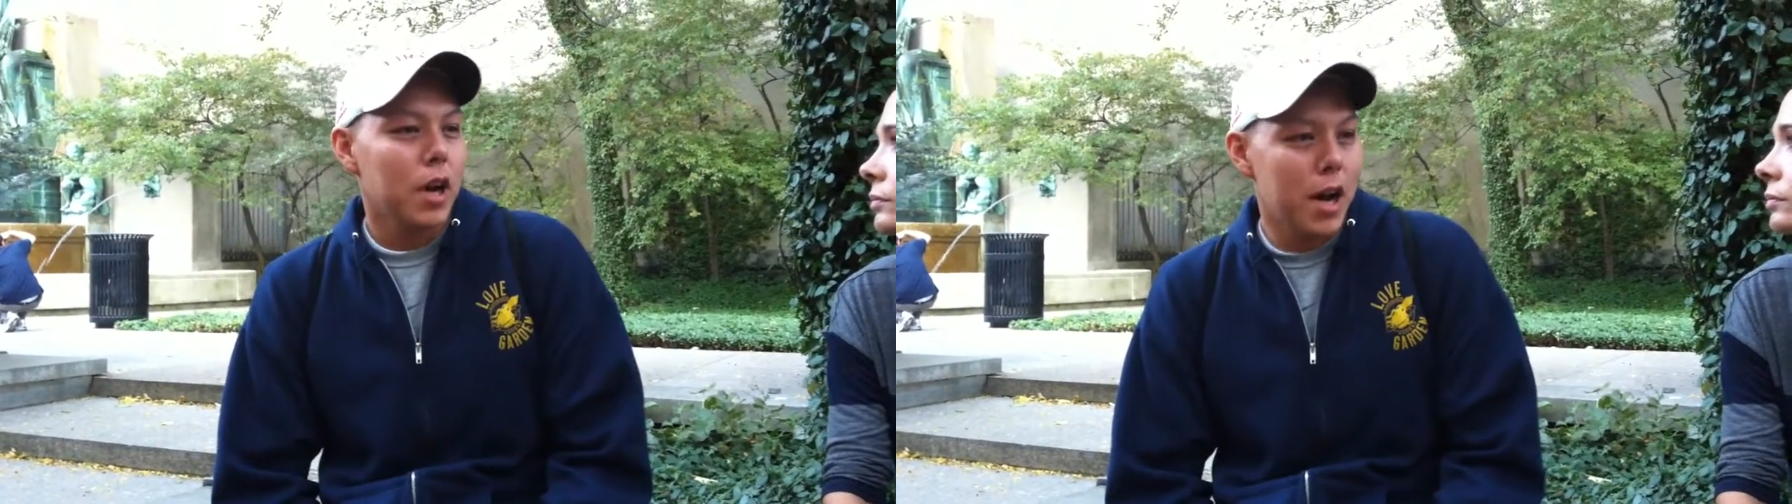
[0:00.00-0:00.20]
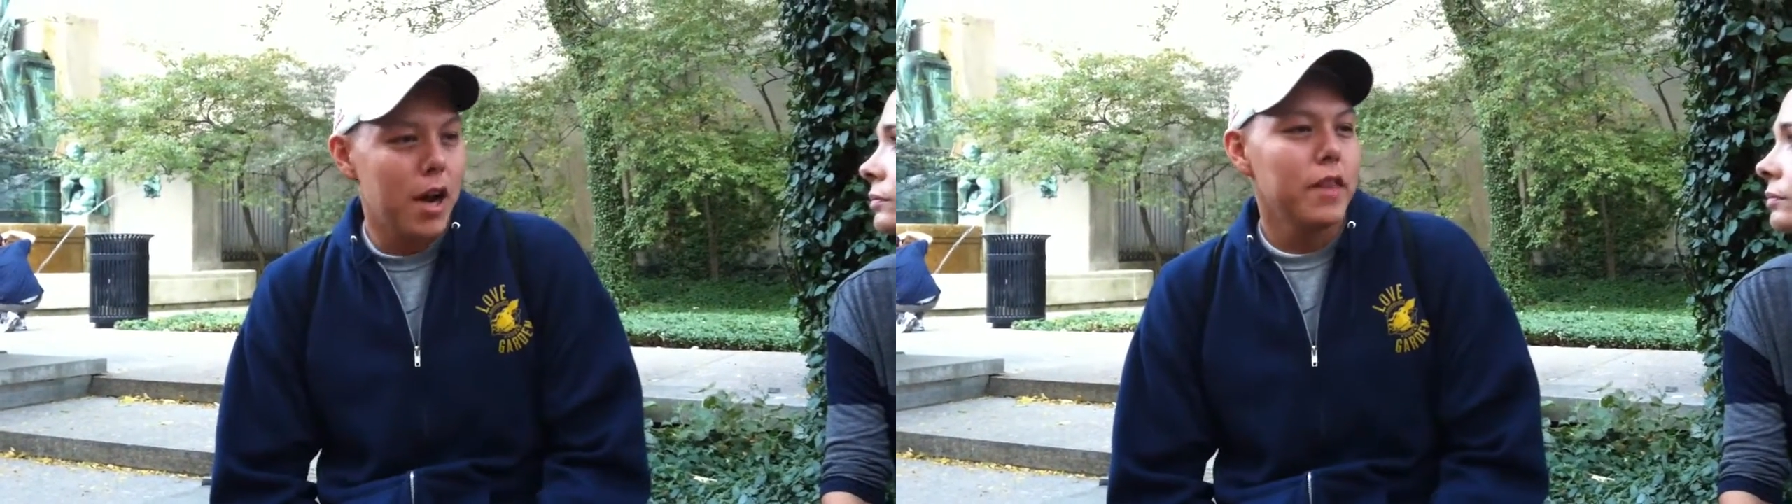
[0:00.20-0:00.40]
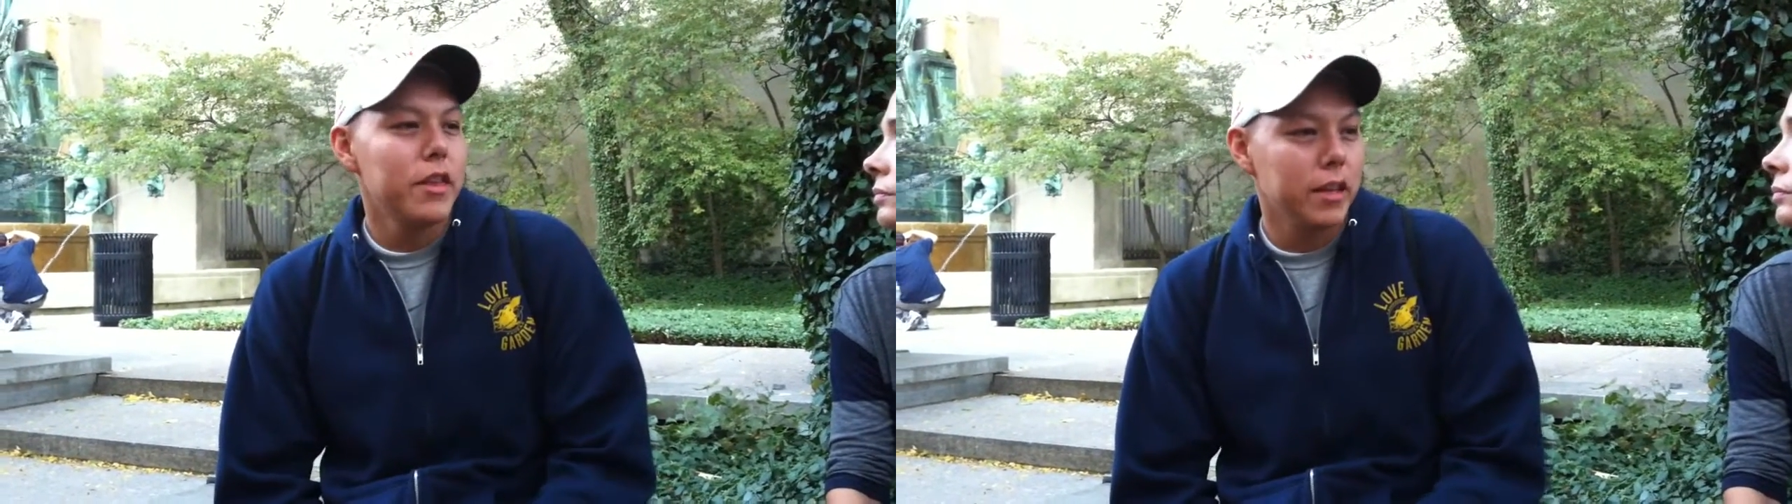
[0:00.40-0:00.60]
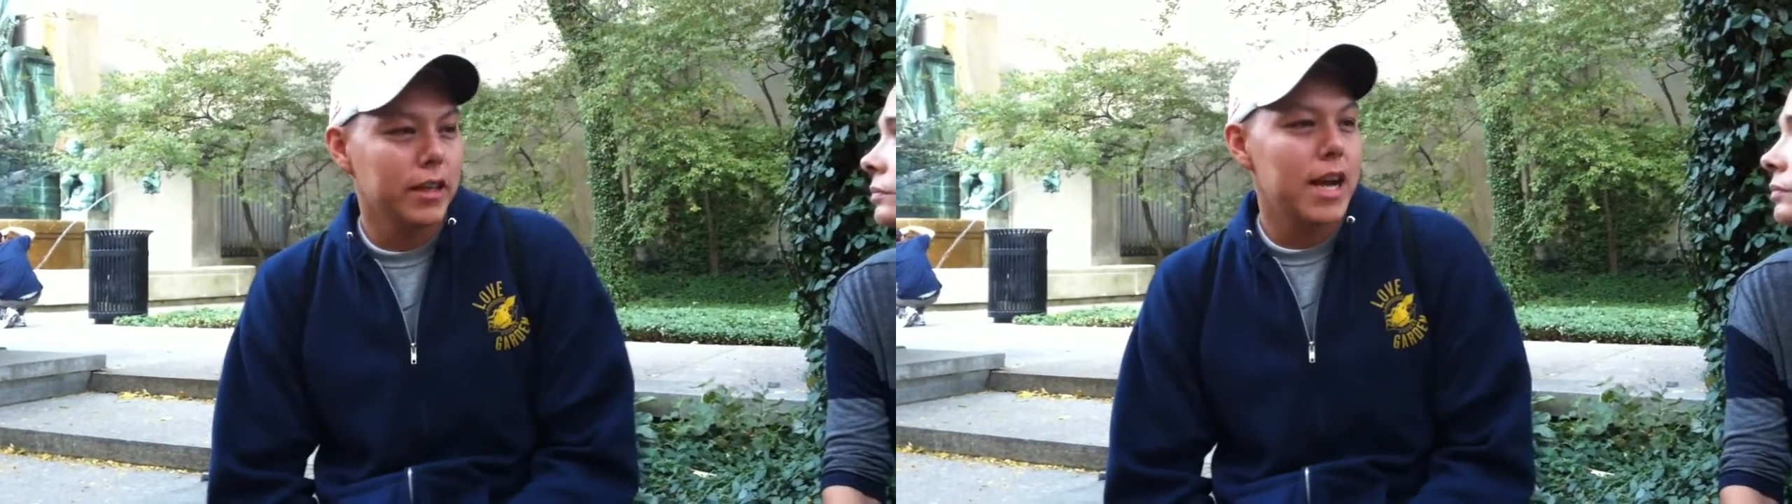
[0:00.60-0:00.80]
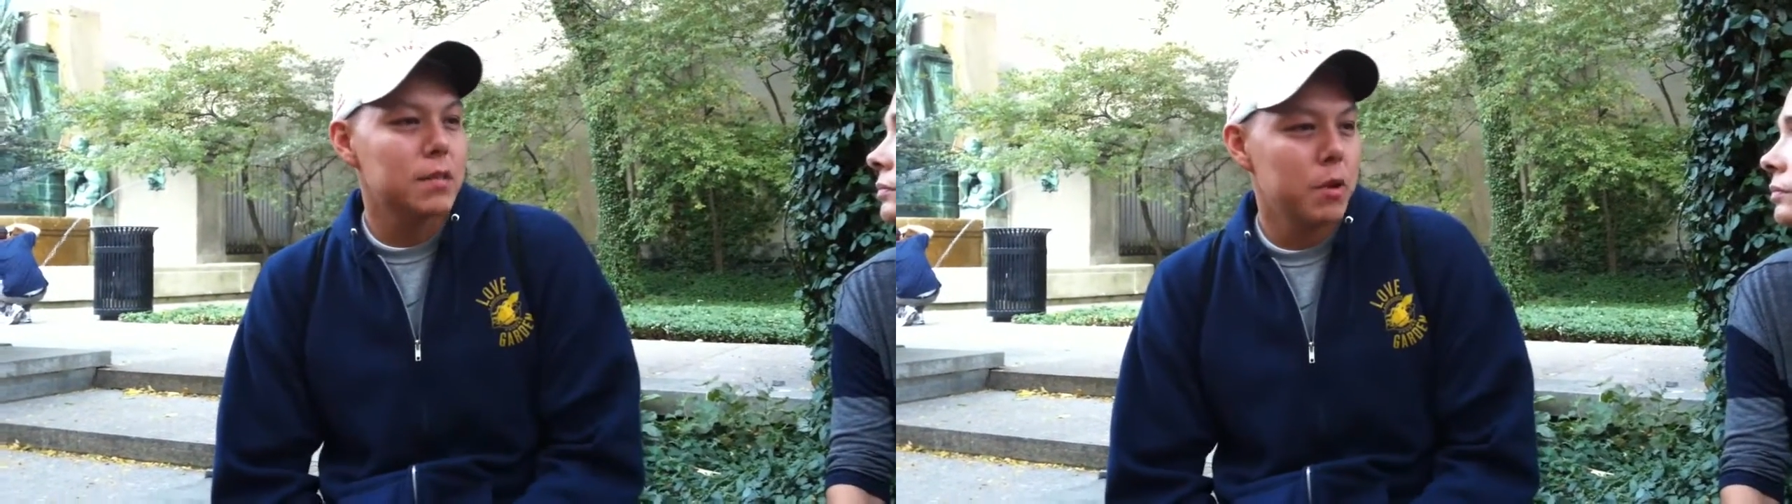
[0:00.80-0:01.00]
I
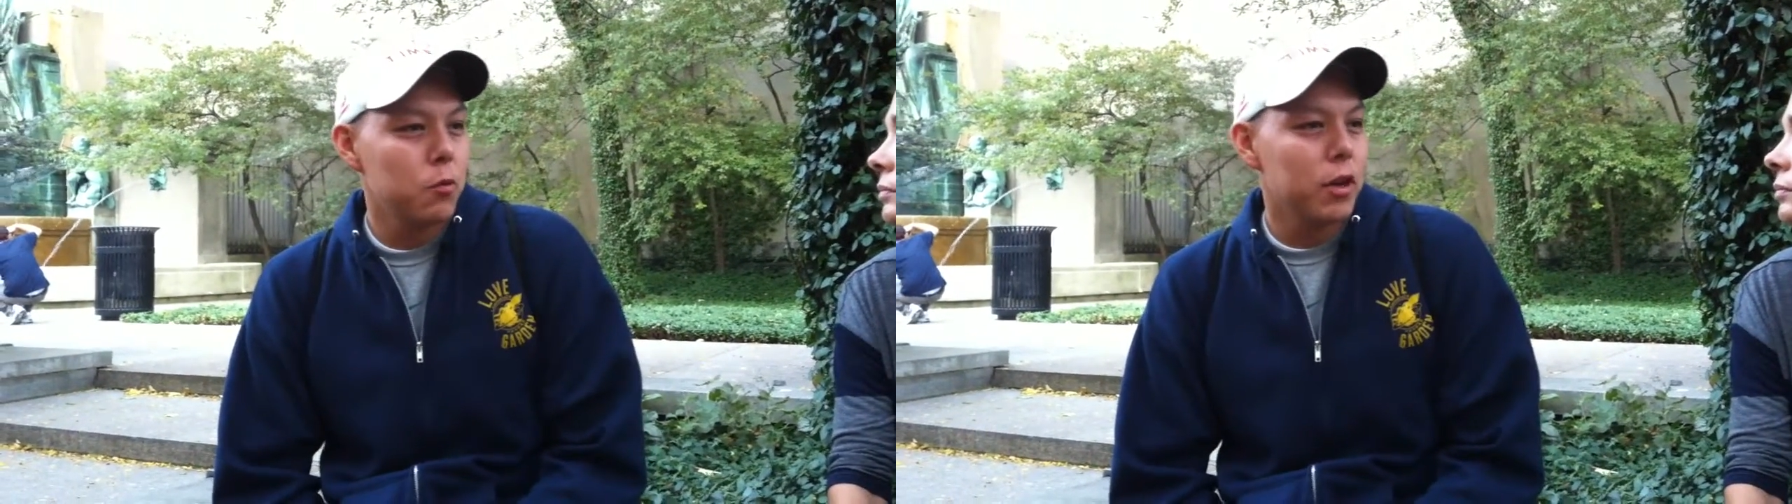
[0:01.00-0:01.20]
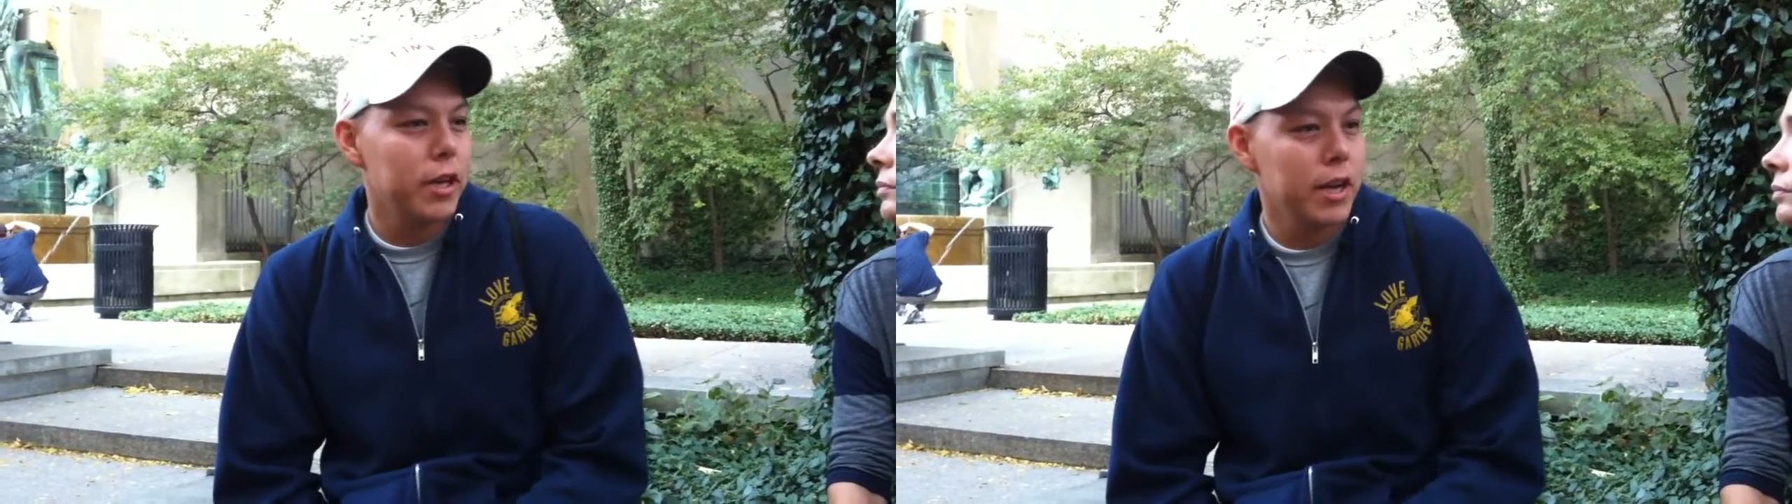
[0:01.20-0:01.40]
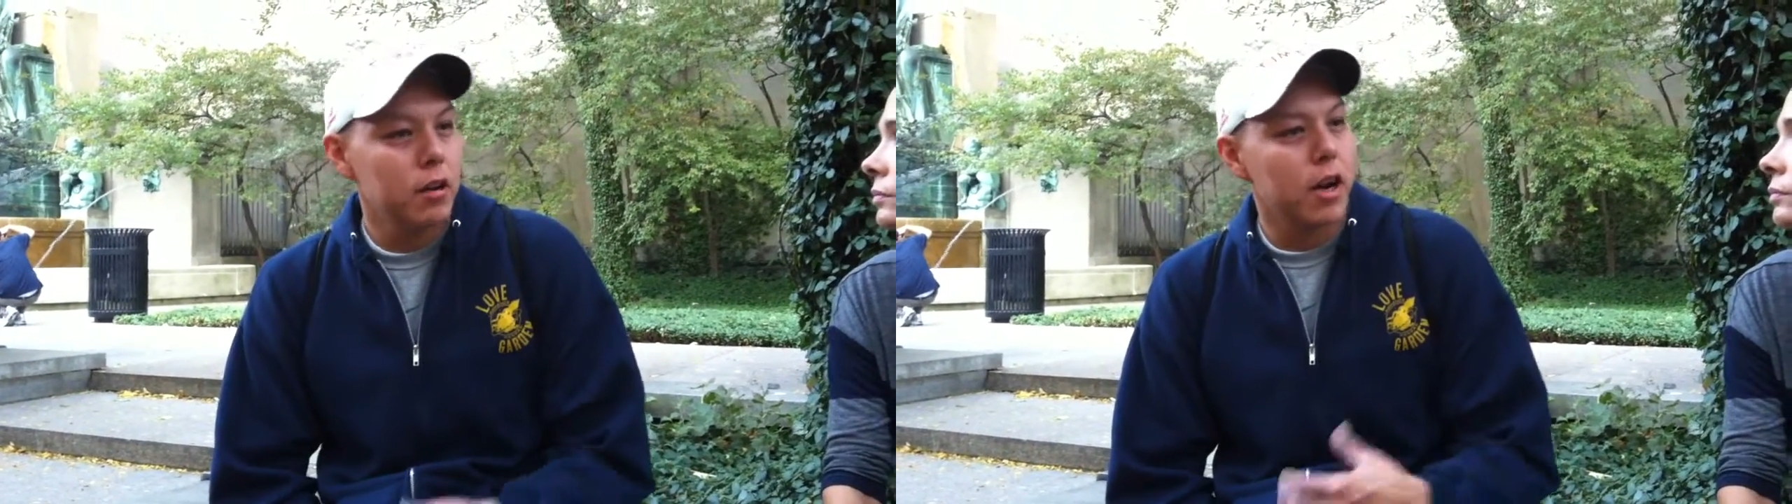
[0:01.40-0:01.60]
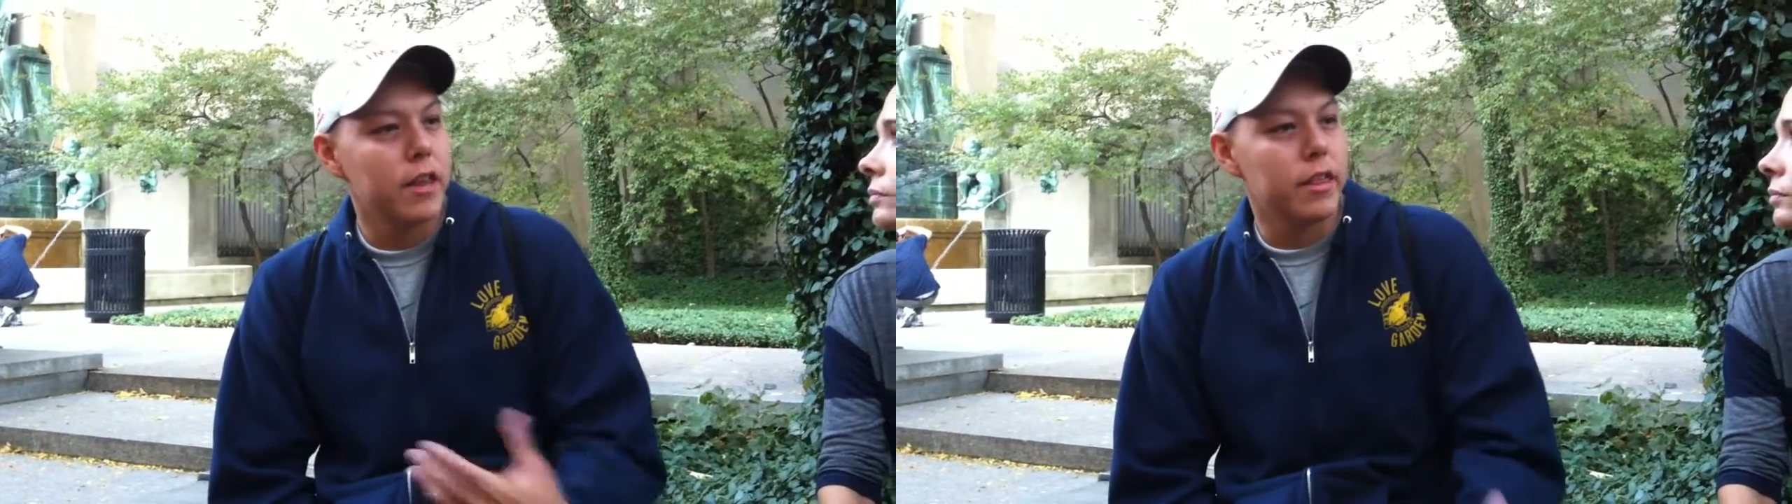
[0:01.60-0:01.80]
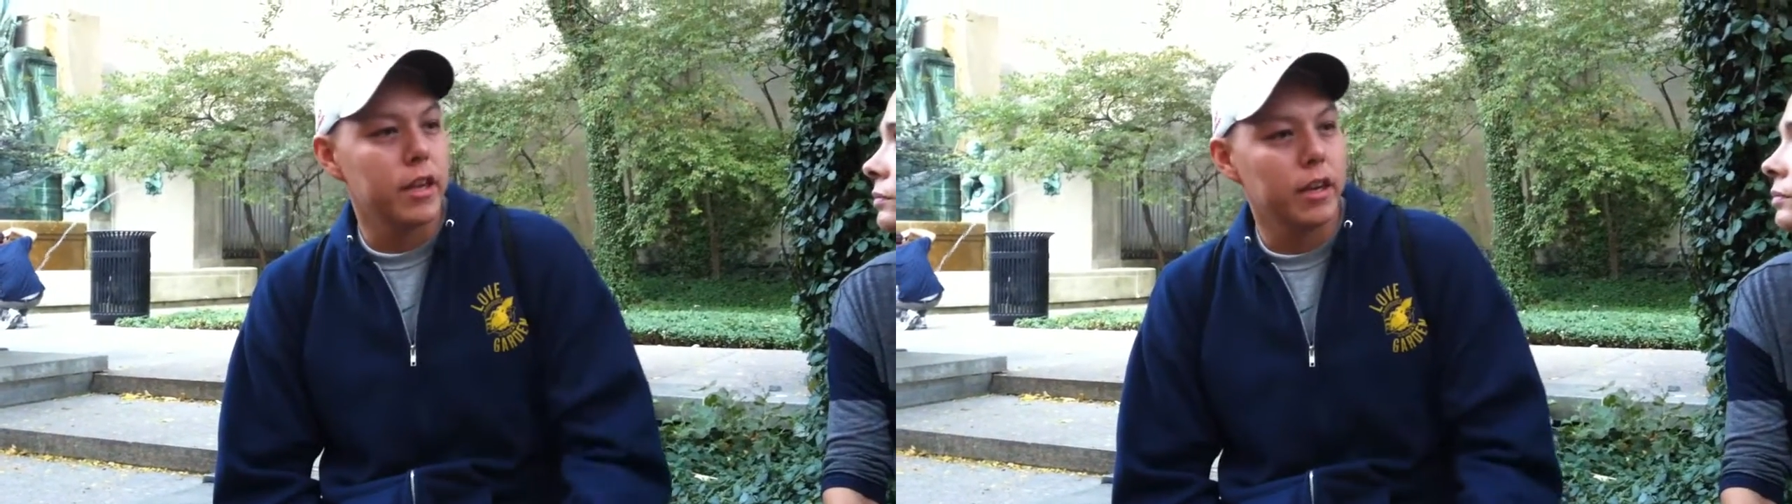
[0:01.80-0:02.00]
think that's been working out.
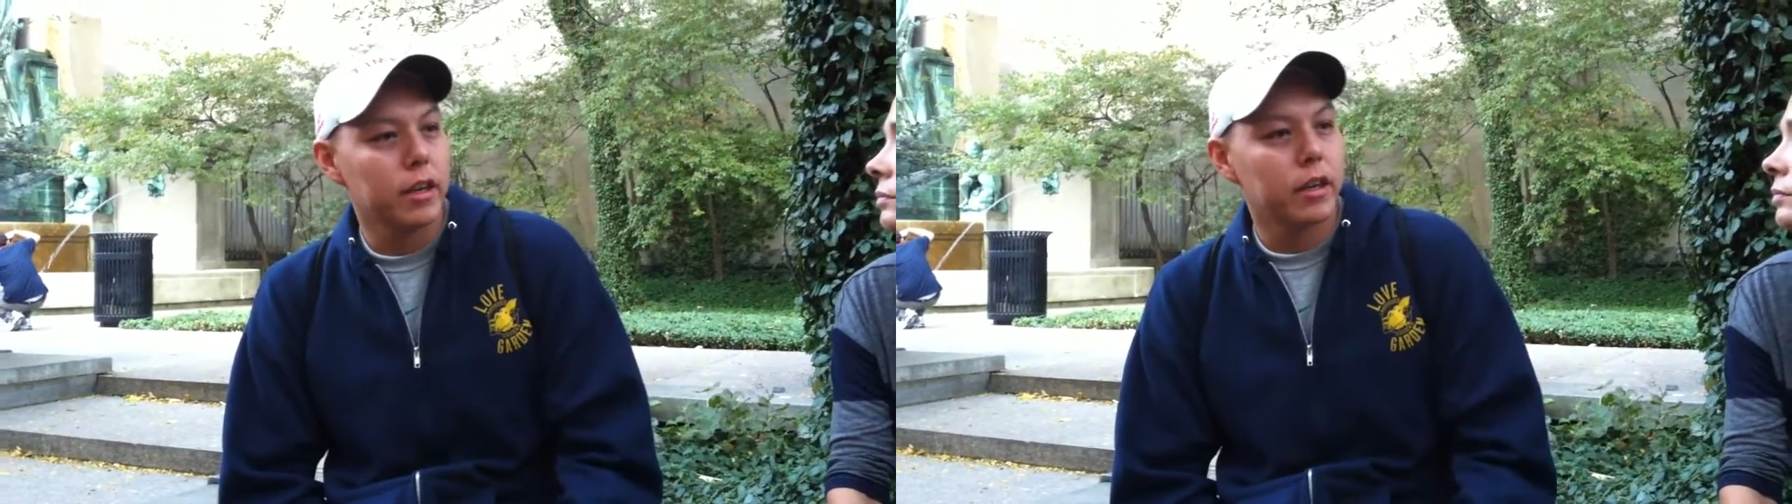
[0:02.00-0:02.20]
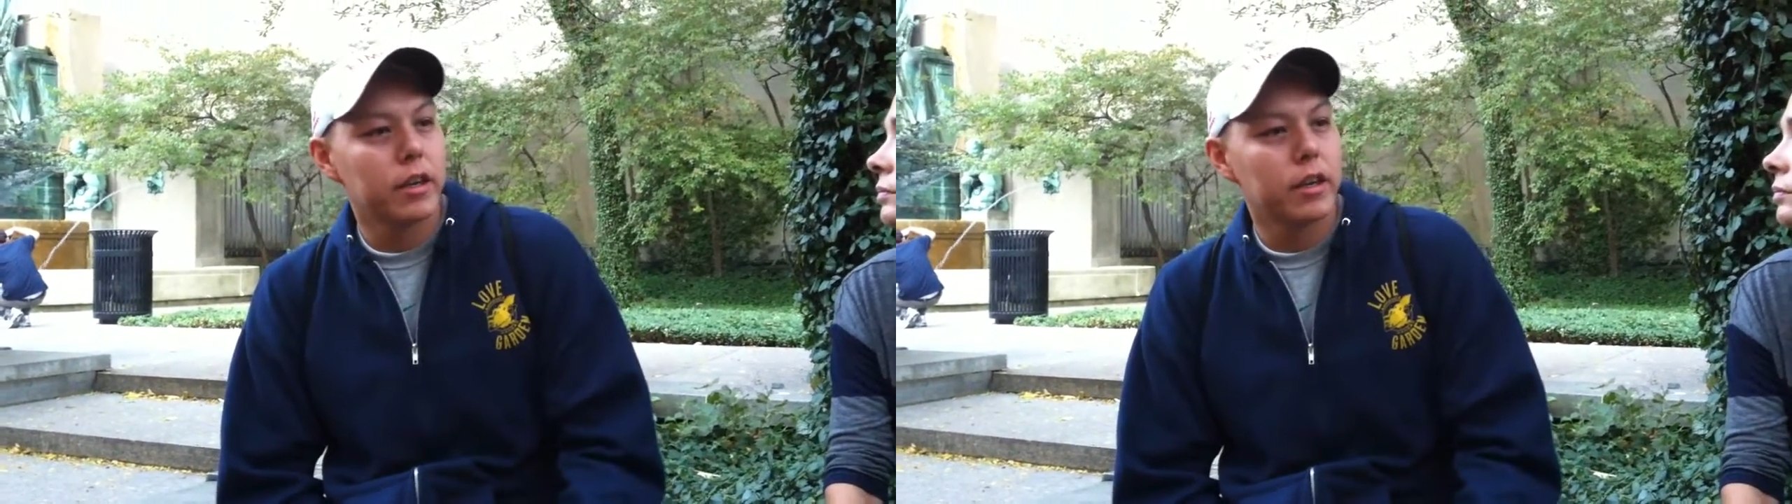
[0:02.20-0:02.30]
I think